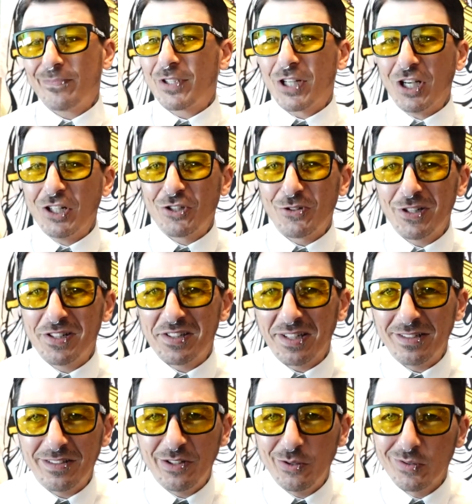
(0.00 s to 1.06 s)
countries
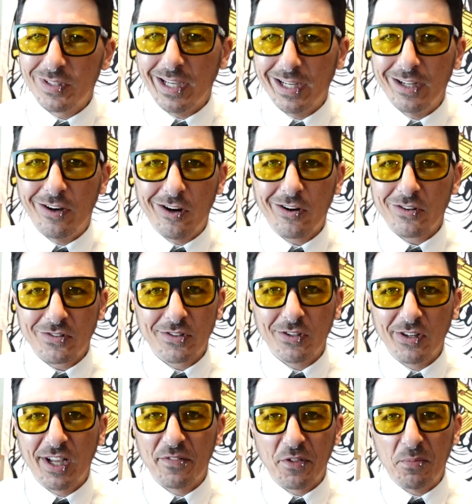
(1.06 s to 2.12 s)
that use ARs
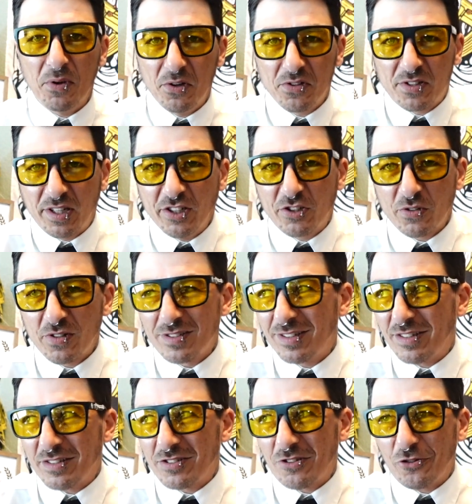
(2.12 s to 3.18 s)
don't have the most
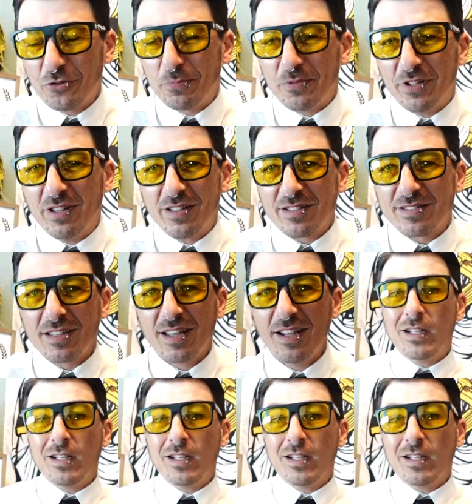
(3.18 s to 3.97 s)
interesting surplus.